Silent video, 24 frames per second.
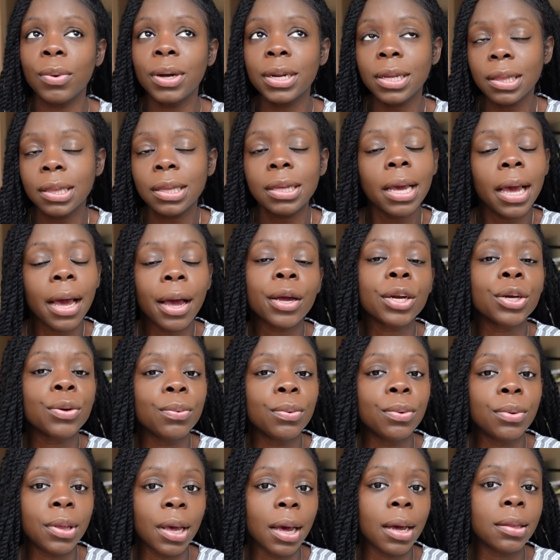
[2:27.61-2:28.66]
what is the
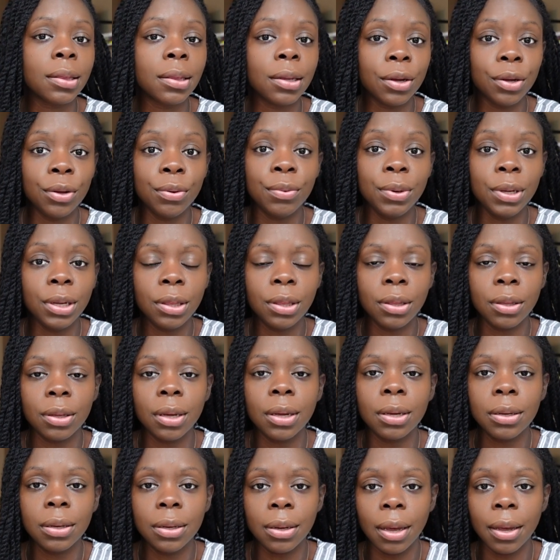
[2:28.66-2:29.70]
actual task that you need to
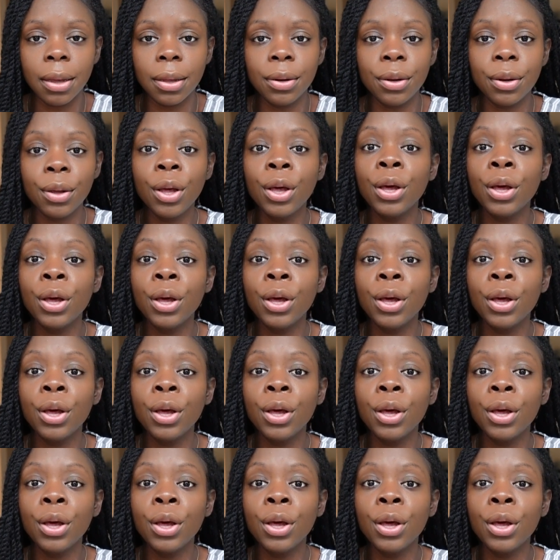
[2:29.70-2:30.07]
get done